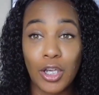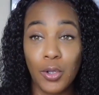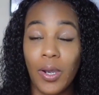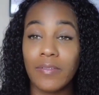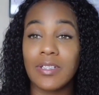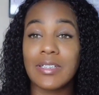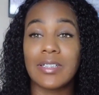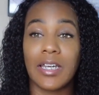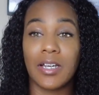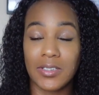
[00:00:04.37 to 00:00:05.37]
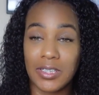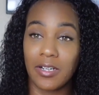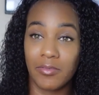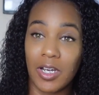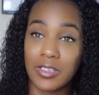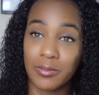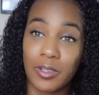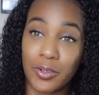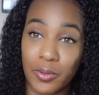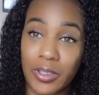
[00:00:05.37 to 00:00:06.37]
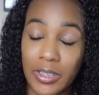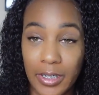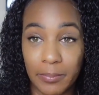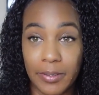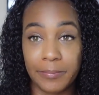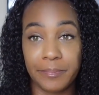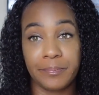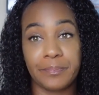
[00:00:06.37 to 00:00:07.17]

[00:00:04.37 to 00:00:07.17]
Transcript: you have to stay outside of God's will in order to keep it.